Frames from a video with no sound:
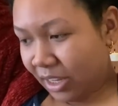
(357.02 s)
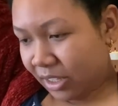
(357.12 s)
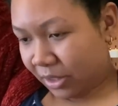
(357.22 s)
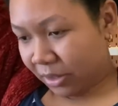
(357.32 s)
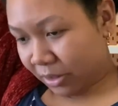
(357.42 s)

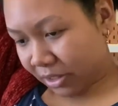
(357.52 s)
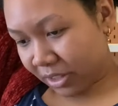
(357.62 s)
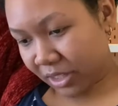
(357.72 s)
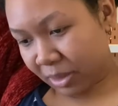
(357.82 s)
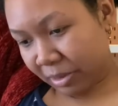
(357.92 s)
So those are
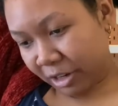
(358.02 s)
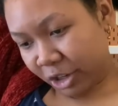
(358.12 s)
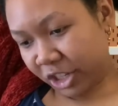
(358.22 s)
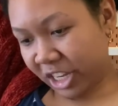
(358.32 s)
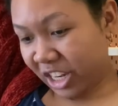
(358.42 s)
the
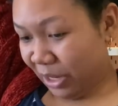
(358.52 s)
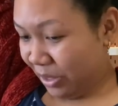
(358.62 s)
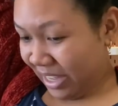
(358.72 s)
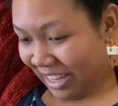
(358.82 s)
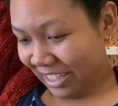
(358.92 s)
spiritually new
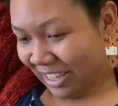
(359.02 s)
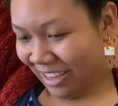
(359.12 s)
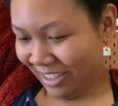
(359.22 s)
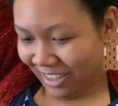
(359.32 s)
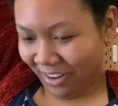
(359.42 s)
things
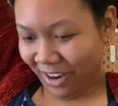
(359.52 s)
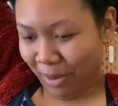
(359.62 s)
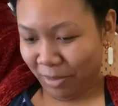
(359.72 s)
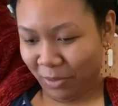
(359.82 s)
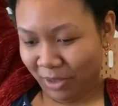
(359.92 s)
that are
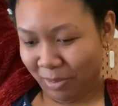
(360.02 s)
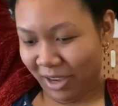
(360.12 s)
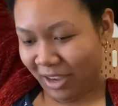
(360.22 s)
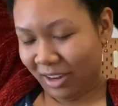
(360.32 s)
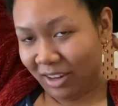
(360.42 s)
happening with
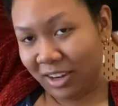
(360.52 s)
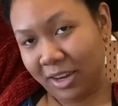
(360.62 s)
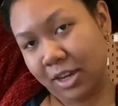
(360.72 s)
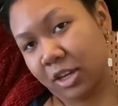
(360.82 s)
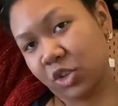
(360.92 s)
me and
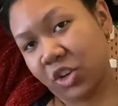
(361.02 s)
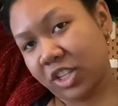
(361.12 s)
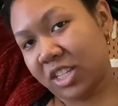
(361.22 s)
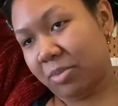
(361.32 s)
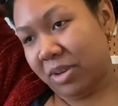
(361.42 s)

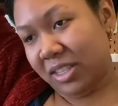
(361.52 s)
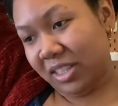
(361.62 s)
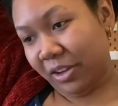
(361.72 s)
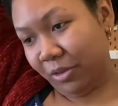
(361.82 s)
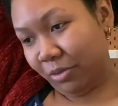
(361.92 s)
trusting
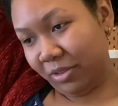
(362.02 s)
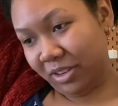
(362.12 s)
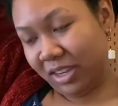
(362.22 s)
myself.